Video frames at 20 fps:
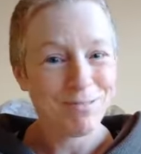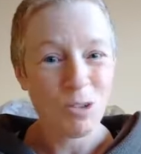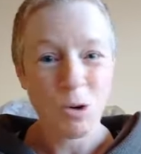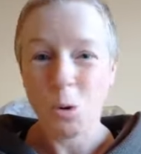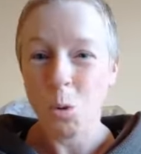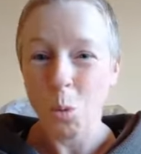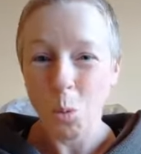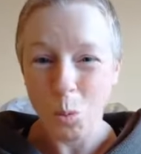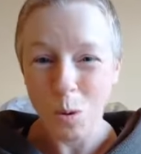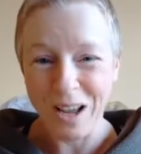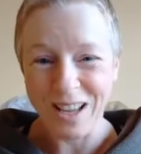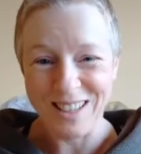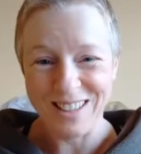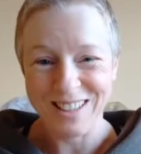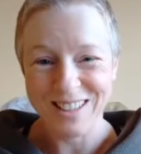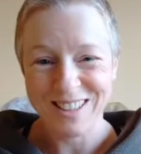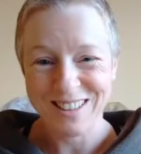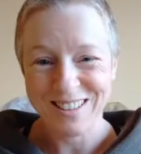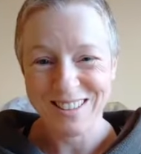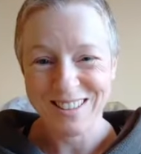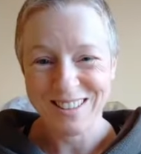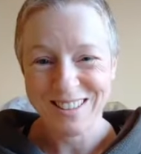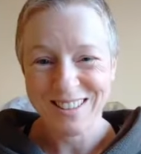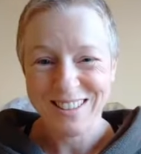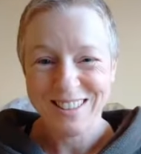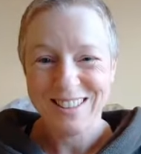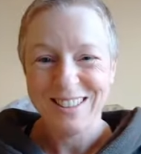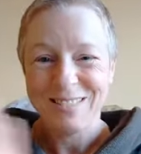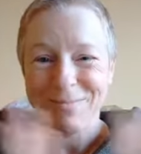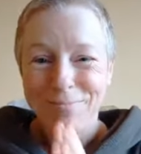always.
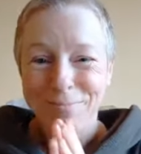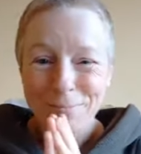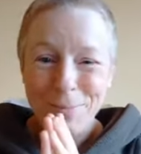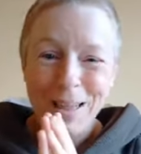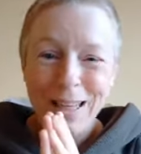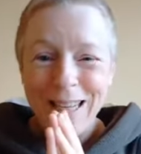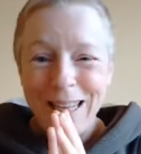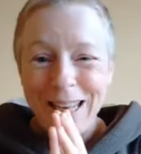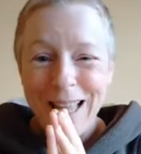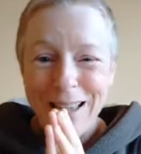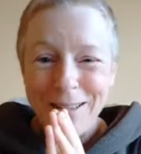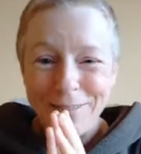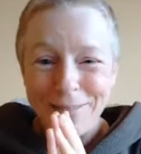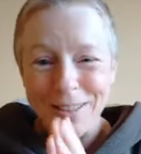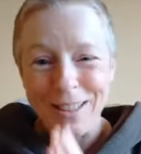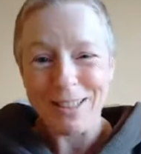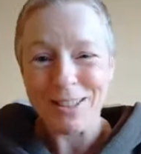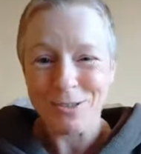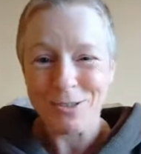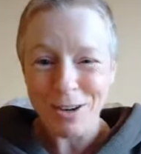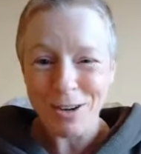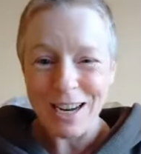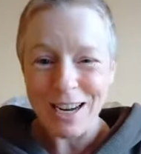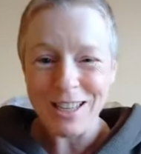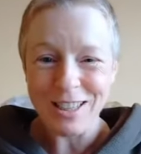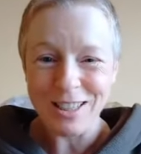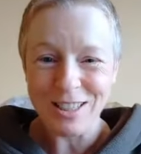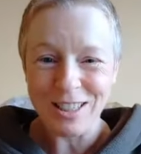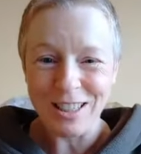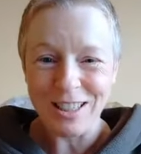Big love, it's great
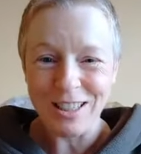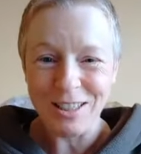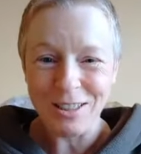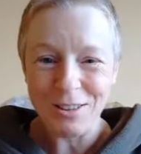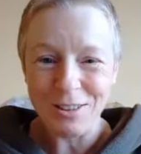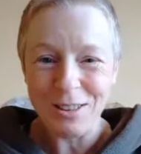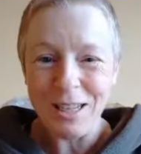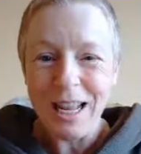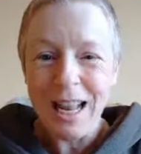to see you.